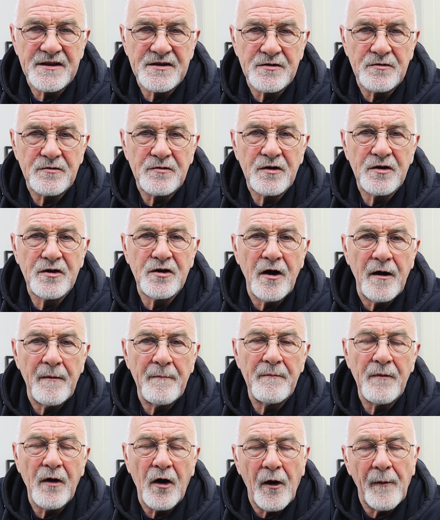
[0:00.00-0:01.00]
So
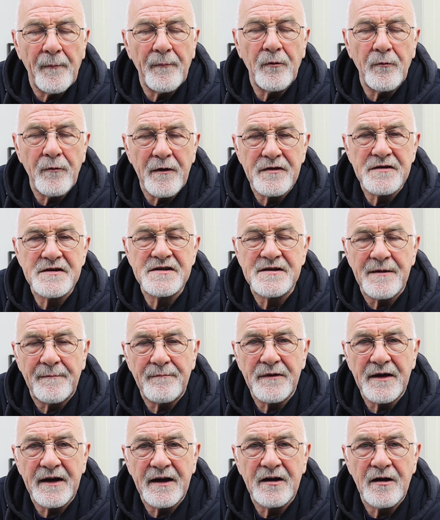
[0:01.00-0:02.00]
come up with
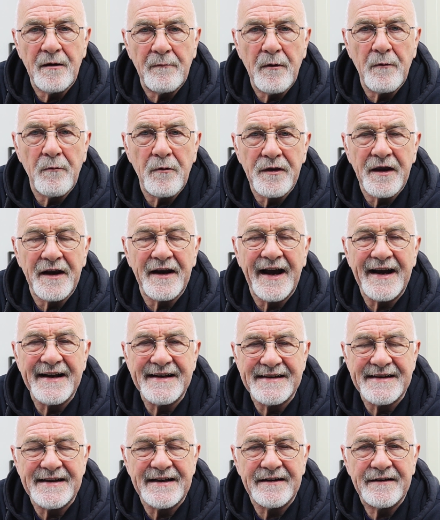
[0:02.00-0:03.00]
something, come up with an
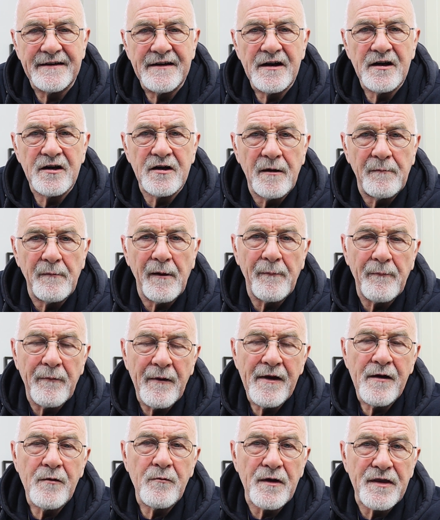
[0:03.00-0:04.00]
idea, come up
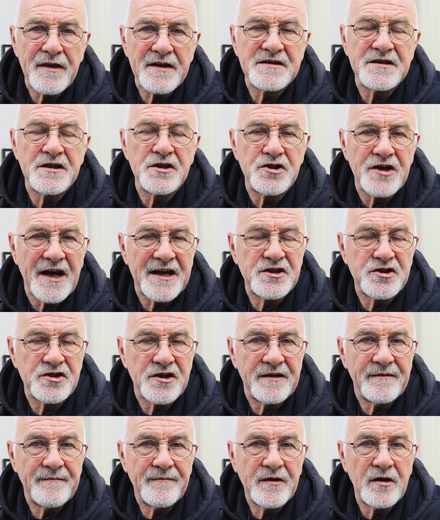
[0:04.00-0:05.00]
with a
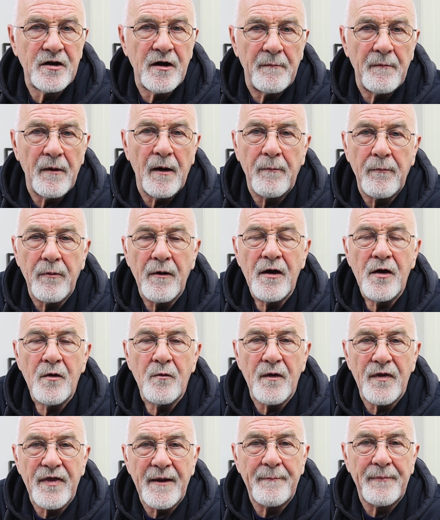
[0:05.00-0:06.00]
suggestion, come up
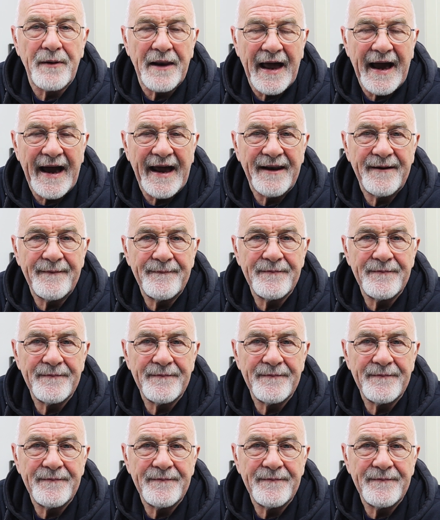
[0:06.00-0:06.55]
with a plan.